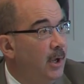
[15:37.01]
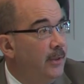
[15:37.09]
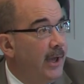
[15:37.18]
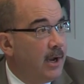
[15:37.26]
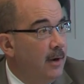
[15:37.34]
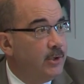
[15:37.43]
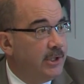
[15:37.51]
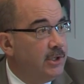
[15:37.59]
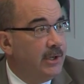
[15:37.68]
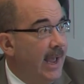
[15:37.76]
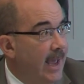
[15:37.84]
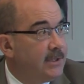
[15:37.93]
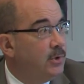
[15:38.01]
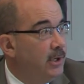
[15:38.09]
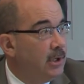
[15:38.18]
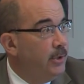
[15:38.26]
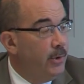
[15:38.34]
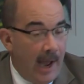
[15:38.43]
that conversation has to
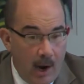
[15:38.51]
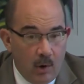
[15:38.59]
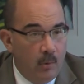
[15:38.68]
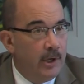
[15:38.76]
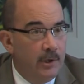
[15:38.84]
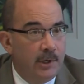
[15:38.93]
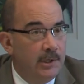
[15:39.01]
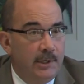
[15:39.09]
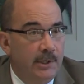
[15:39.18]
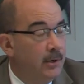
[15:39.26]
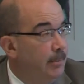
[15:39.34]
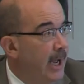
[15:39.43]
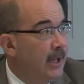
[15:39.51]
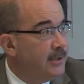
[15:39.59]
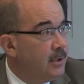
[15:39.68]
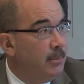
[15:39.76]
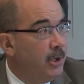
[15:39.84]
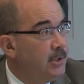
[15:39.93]
include how are we going to continue to
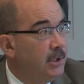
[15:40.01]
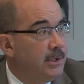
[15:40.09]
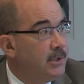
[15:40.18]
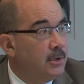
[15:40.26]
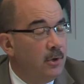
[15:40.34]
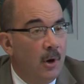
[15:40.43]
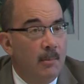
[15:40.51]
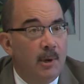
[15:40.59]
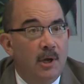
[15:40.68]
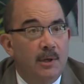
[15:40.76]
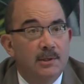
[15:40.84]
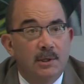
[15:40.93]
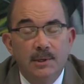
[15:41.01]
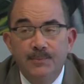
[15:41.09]
balance our budget and secure our bonds.